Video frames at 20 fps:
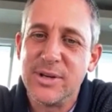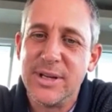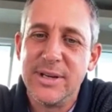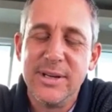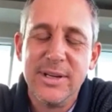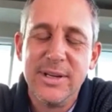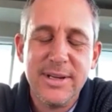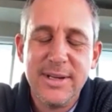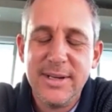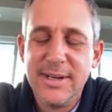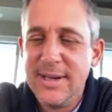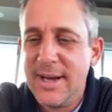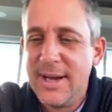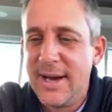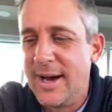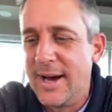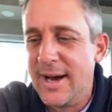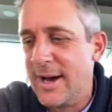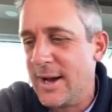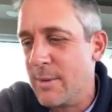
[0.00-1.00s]
And
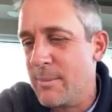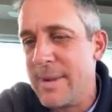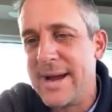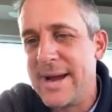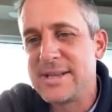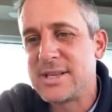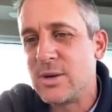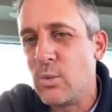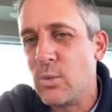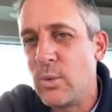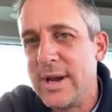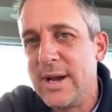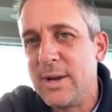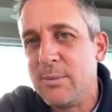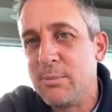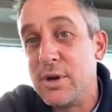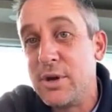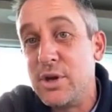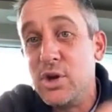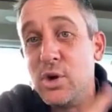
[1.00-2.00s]
an amazing week,
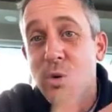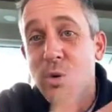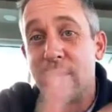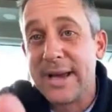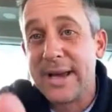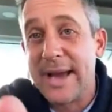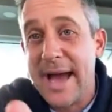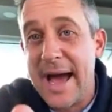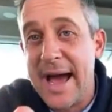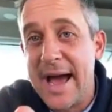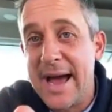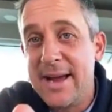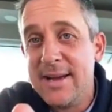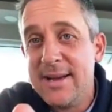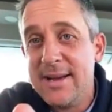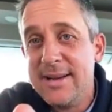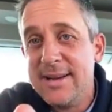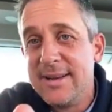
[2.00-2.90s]
but you were the guy